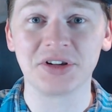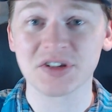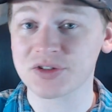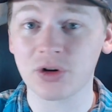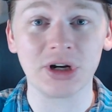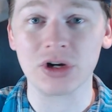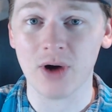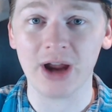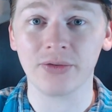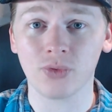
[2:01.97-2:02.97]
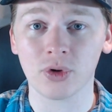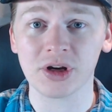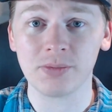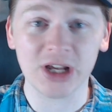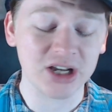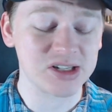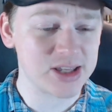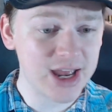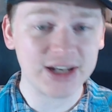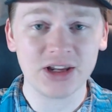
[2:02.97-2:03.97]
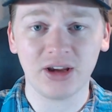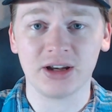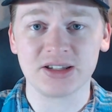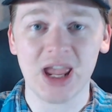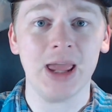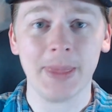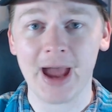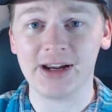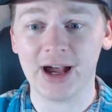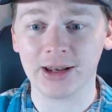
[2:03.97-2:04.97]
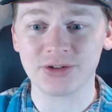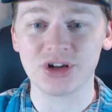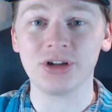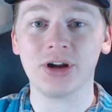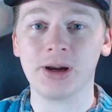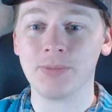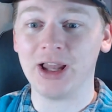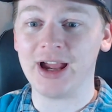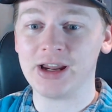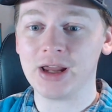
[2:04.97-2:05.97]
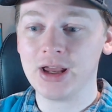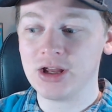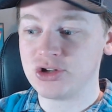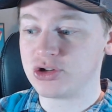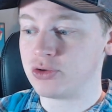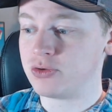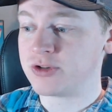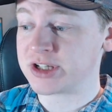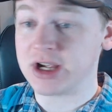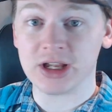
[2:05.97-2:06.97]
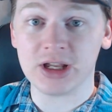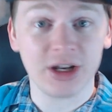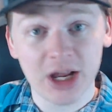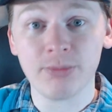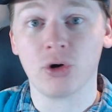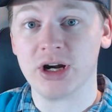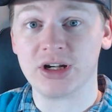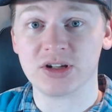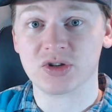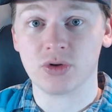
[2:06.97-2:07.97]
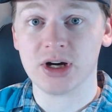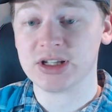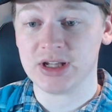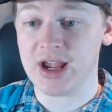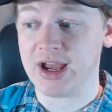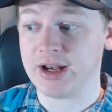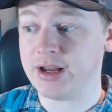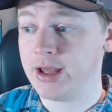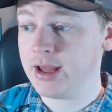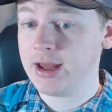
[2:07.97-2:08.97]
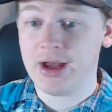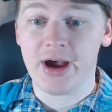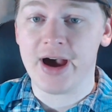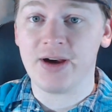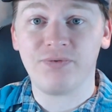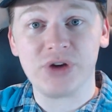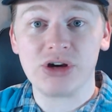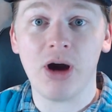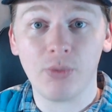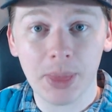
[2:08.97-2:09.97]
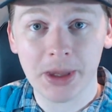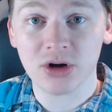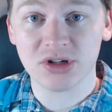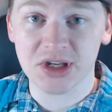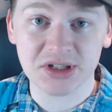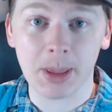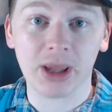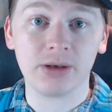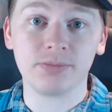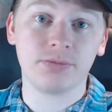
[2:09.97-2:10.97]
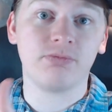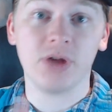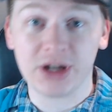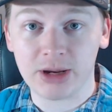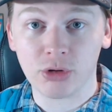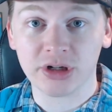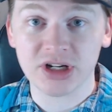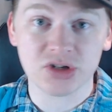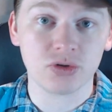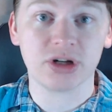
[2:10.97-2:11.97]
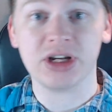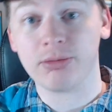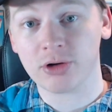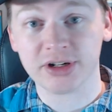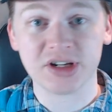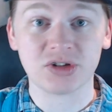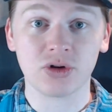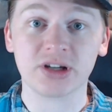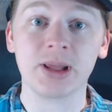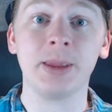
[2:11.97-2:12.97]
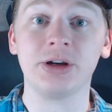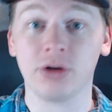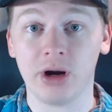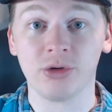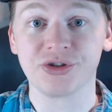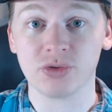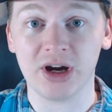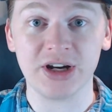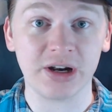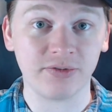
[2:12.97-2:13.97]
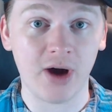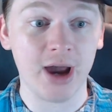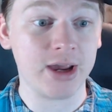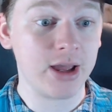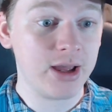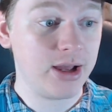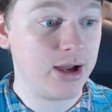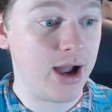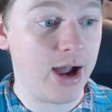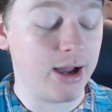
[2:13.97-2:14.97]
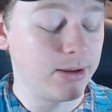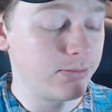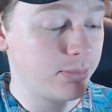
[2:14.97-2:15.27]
starting ground for you, because then you can take that knowledge and you can apply it to, say, a neighboring district and figure out what theirs is, and then a neighboring district, and then you're able to identify a